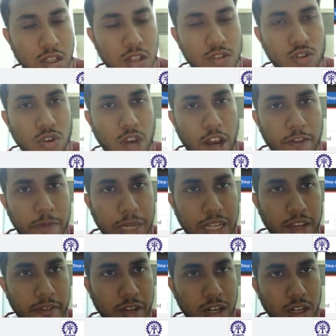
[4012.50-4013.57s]
So you have been
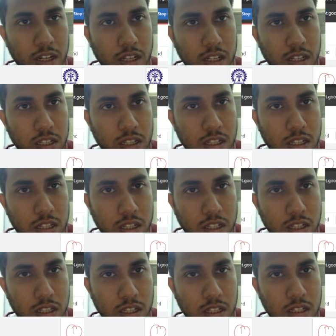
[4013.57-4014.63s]
given.
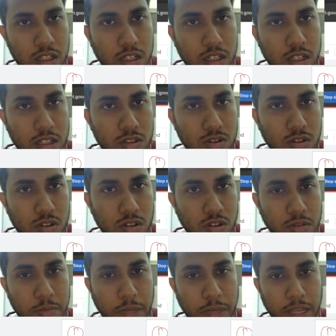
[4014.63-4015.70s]

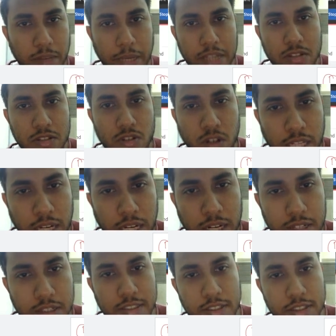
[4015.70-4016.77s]
So based on the
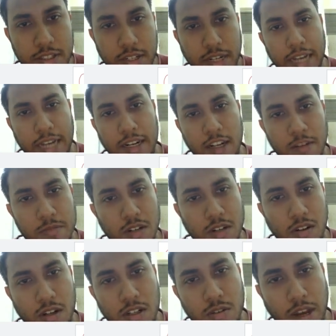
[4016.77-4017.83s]
transition diagrams and
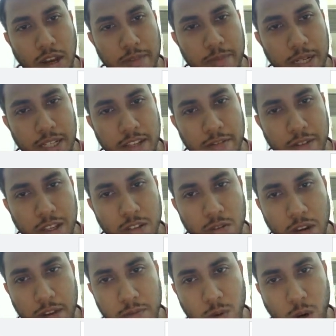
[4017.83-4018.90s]
all, you have been given. You
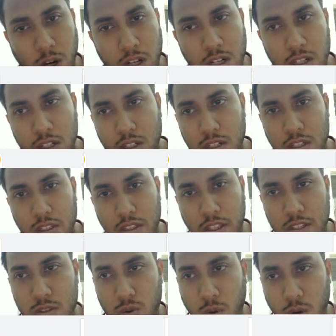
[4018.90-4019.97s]
have got
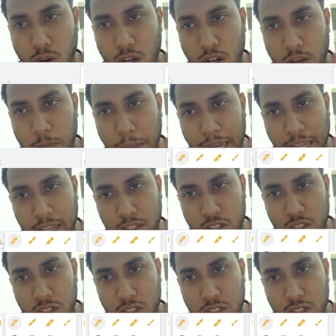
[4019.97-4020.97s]
this whole package.